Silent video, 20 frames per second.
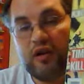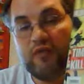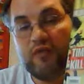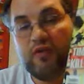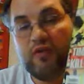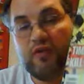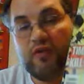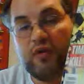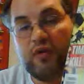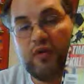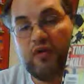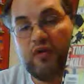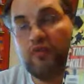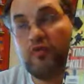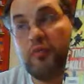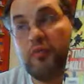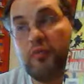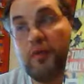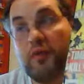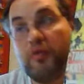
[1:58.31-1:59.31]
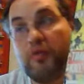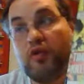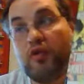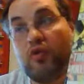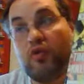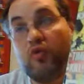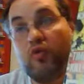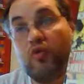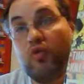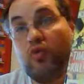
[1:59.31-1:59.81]
even though I don't remember a
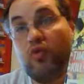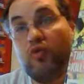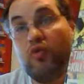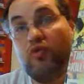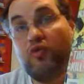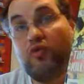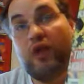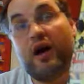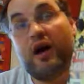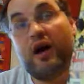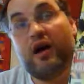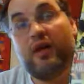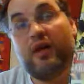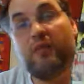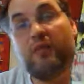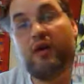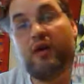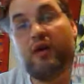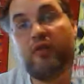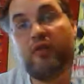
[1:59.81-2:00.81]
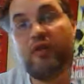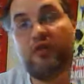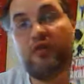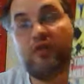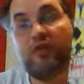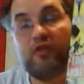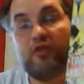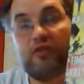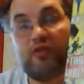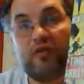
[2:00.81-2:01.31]
whole lot about the
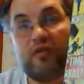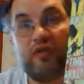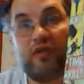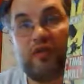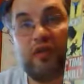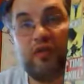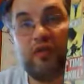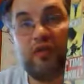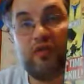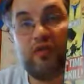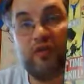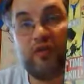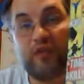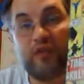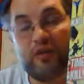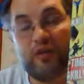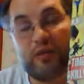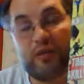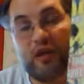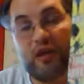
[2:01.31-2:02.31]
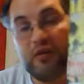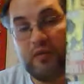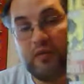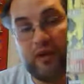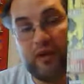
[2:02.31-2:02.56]
adventures and history of Eric Powell, but I